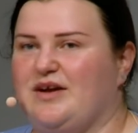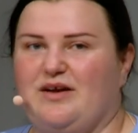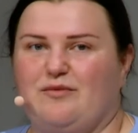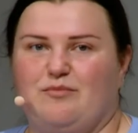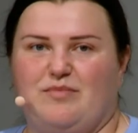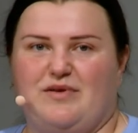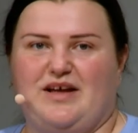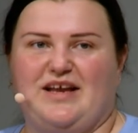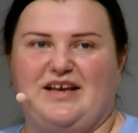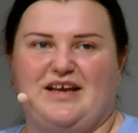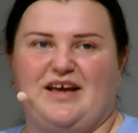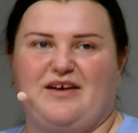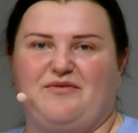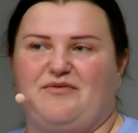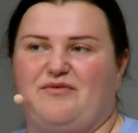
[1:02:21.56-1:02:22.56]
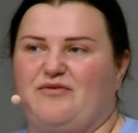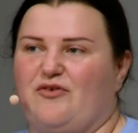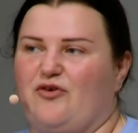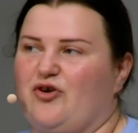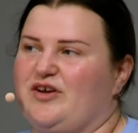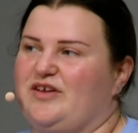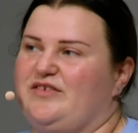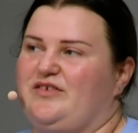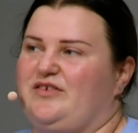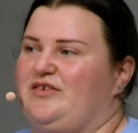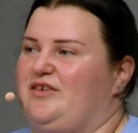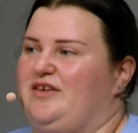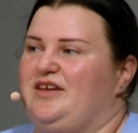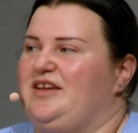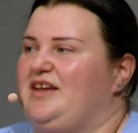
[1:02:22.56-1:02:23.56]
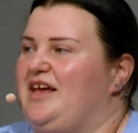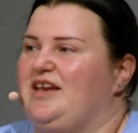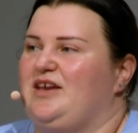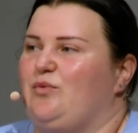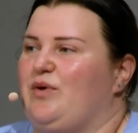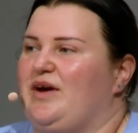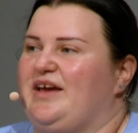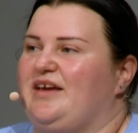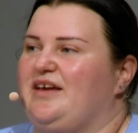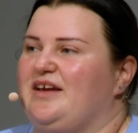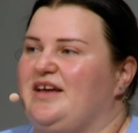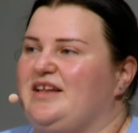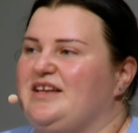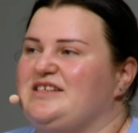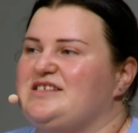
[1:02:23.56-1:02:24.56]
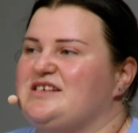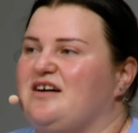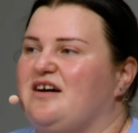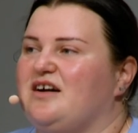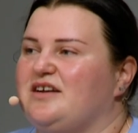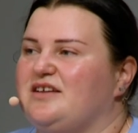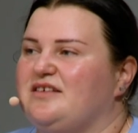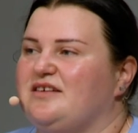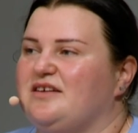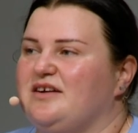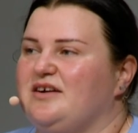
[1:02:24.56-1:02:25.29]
have, can have rockets in any way, and it's hard